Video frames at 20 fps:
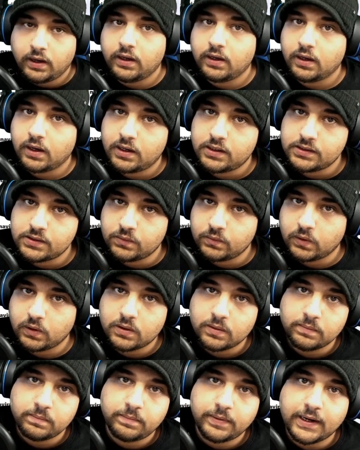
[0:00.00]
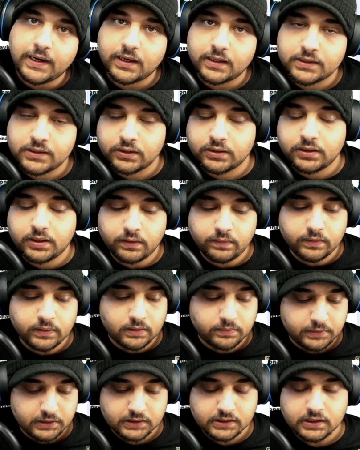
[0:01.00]
Hey guys, and welcome back. So today we're
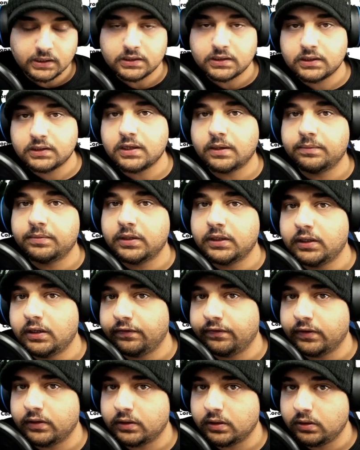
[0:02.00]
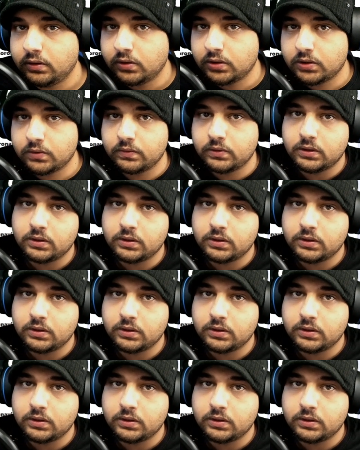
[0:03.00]
going to be discussing something different than usual.